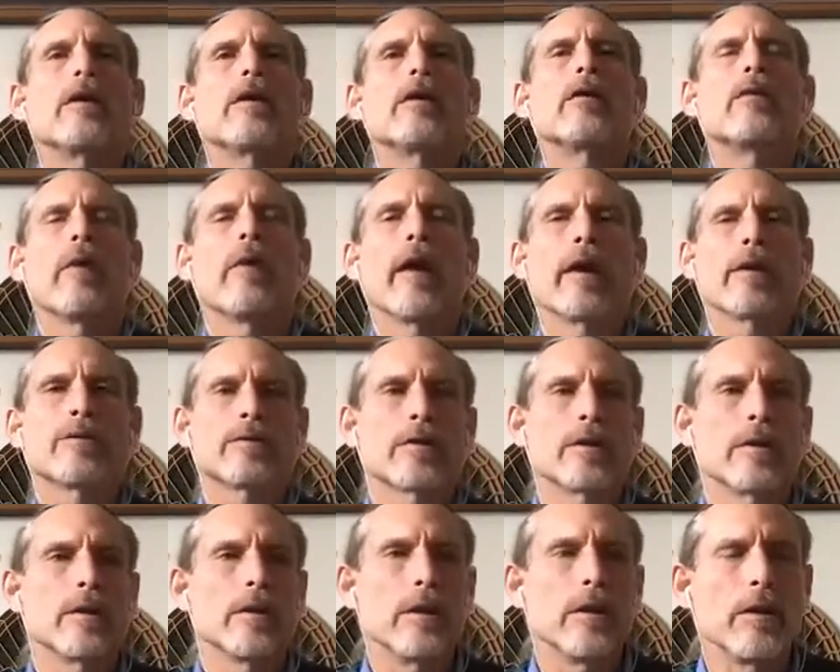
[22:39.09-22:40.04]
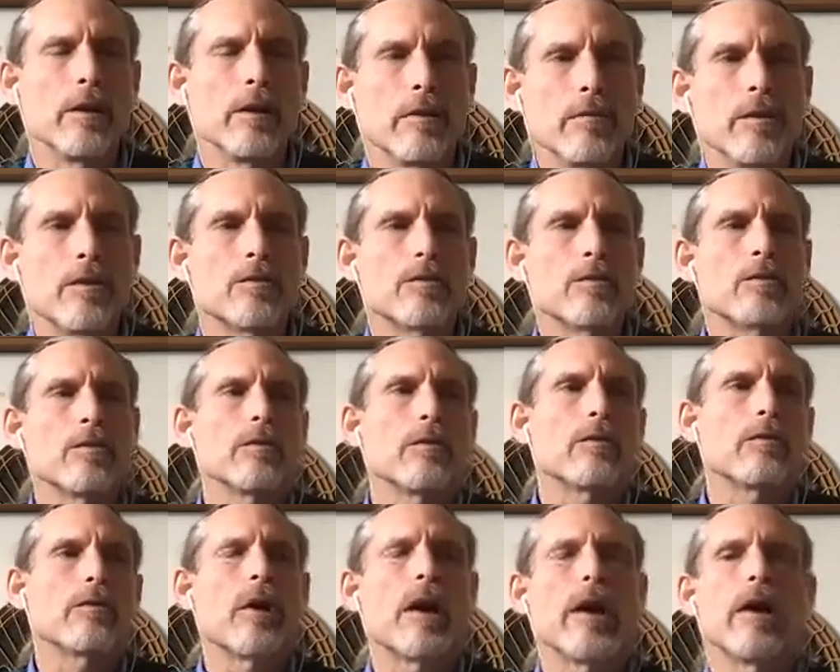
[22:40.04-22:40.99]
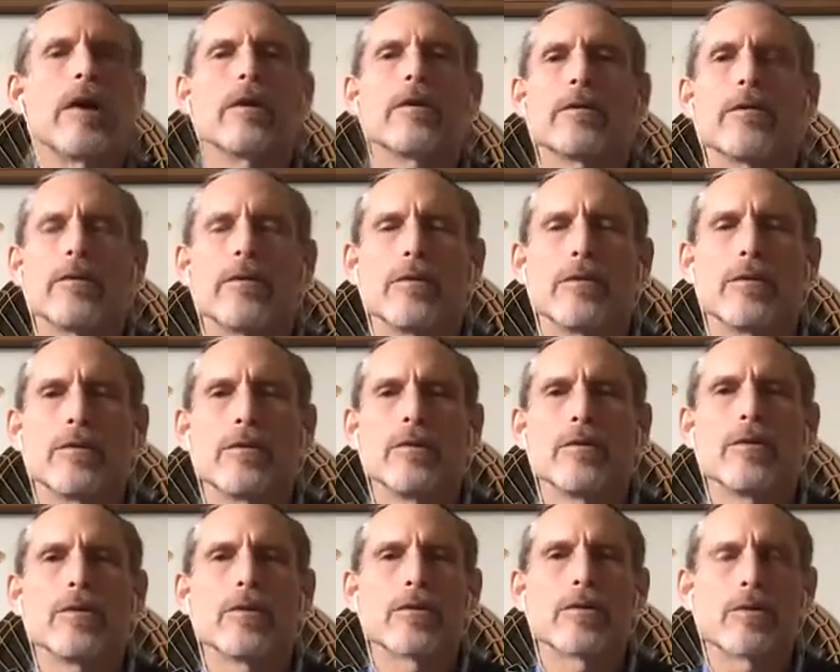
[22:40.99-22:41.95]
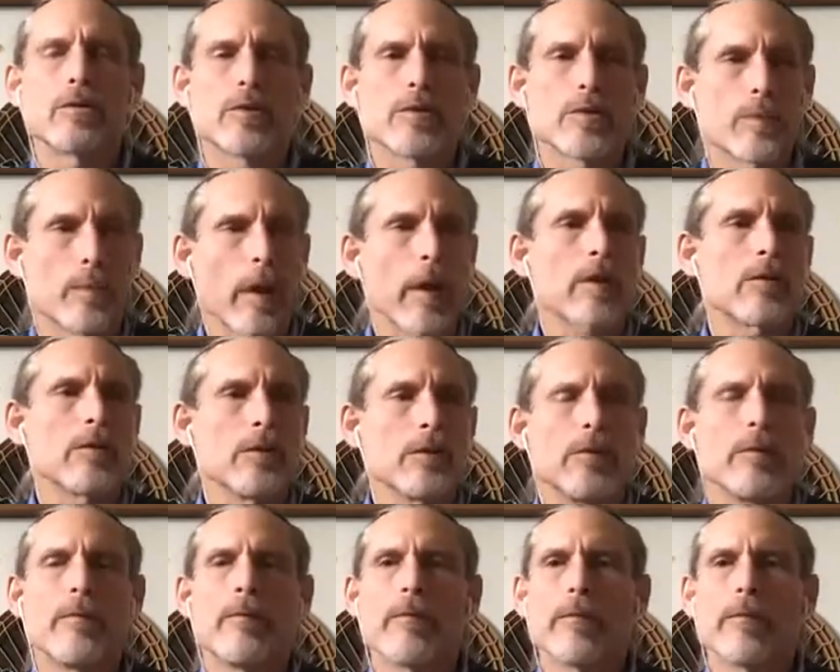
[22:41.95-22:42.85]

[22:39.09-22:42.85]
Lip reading: grants an individual the right to disrespect you.